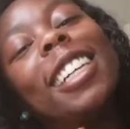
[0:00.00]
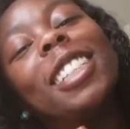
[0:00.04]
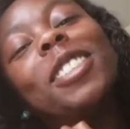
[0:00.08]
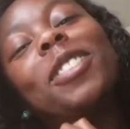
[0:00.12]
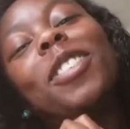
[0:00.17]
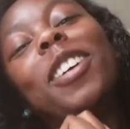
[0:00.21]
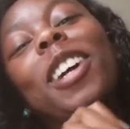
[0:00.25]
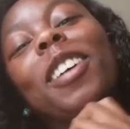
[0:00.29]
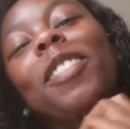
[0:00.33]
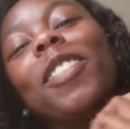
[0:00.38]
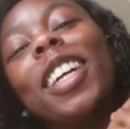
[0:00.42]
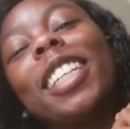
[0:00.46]

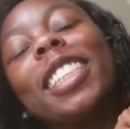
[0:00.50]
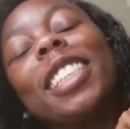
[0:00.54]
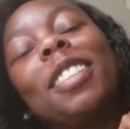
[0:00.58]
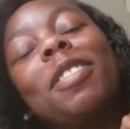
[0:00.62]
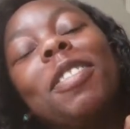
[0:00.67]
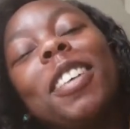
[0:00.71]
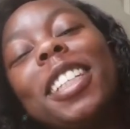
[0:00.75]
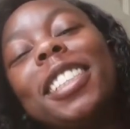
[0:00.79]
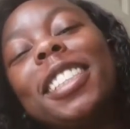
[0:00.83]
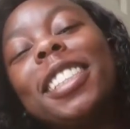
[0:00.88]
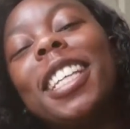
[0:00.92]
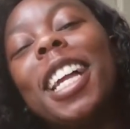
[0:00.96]
welcome back to
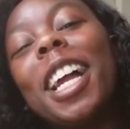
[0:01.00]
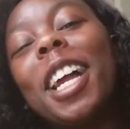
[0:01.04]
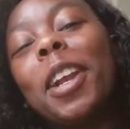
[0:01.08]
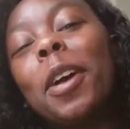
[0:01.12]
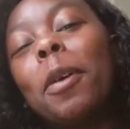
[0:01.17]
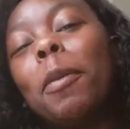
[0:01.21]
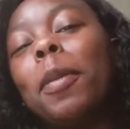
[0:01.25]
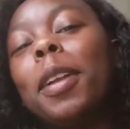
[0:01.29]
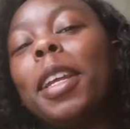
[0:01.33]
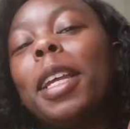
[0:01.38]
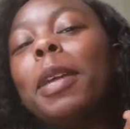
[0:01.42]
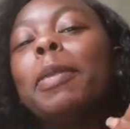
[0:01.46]
my
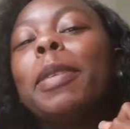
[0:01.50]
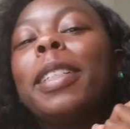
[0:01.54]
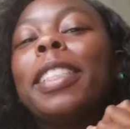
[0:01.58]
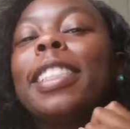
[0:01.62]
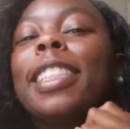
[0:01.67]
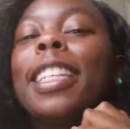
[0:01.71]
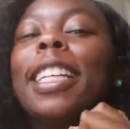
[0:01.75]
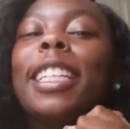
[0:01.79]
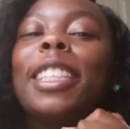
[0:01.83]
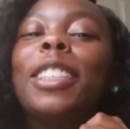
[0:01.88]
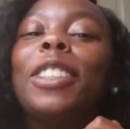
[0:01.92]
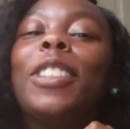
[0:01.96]
channel. My name is
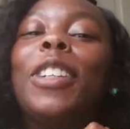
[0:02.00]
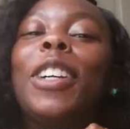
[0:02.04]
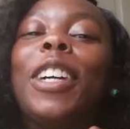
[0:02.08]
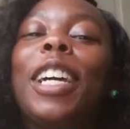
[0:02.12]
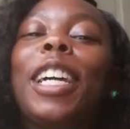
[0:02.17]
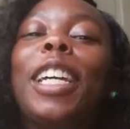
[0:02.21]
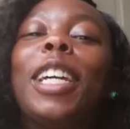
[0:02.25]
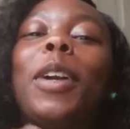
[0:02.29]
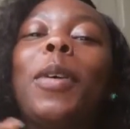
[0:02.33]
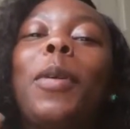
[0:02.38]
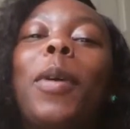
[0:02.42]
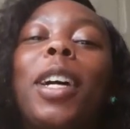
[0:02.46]
Kendra
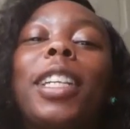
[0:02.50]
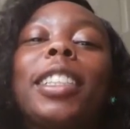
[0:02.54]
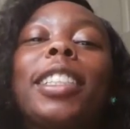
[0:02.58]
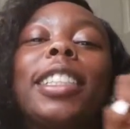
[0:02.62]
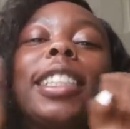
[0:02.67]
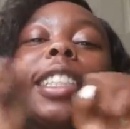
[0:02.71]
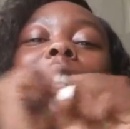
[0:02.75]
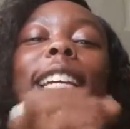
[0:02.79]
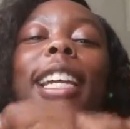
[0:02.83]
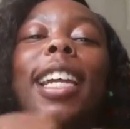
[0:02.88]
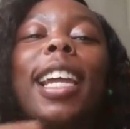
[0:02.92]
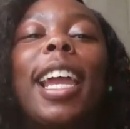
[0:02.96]
and you're
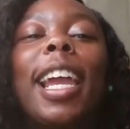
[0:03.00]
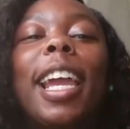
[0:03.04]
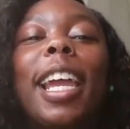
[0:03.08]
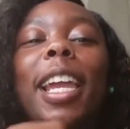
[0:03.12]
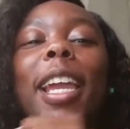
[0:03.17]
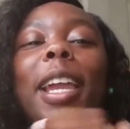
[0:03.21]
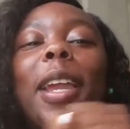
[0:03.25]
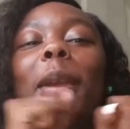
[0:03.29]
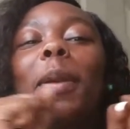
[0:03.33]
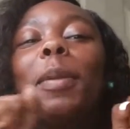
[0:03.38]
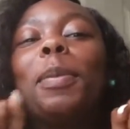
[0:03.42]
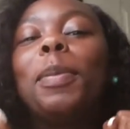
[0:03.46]
watching
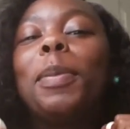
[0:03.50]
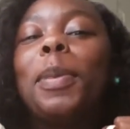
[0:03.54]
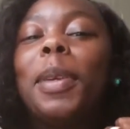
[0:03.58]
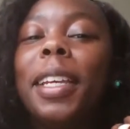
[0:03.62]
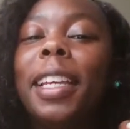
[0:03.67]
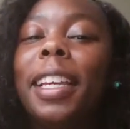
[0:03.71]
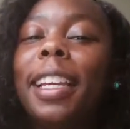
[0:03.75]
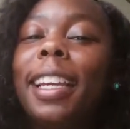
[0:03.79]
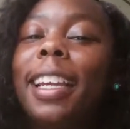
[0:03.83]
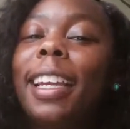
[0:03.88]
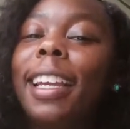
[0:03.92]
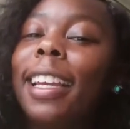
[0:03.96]
K
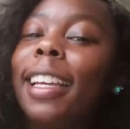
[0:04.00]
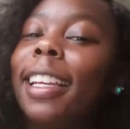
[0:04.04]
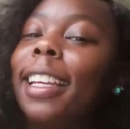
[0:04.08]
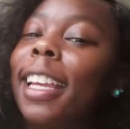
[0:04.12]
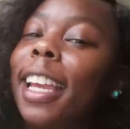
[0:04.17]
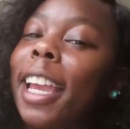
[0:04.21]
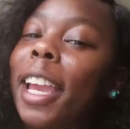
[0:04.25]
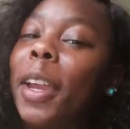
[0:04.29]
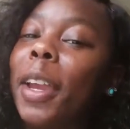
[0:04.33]
P C A